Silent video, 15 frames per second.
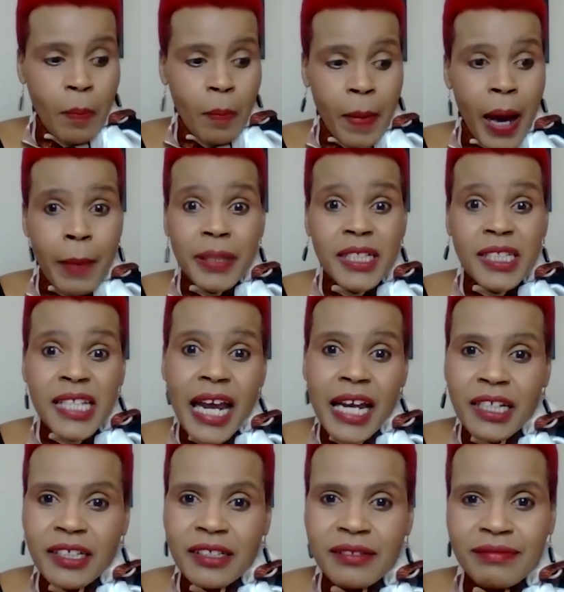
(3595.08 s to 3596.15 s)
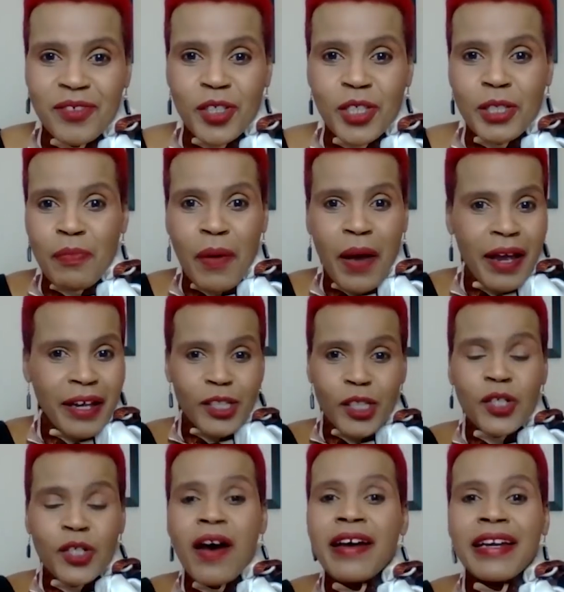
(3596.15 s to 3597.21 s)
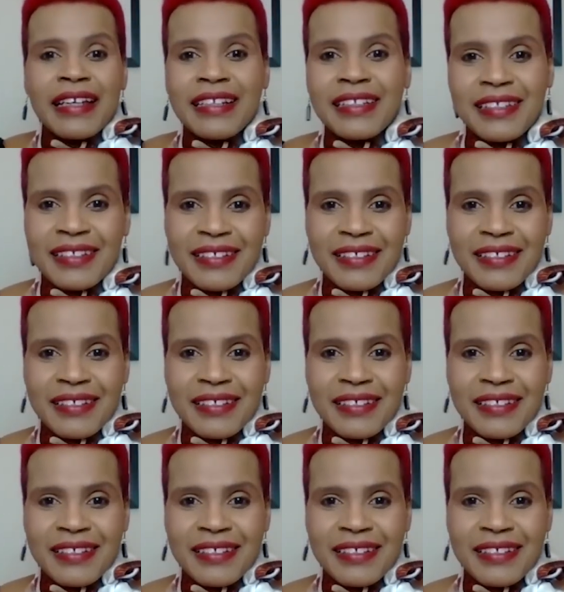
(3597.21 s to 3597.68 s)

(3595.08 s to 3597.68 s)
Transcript: by mistake, just by trying.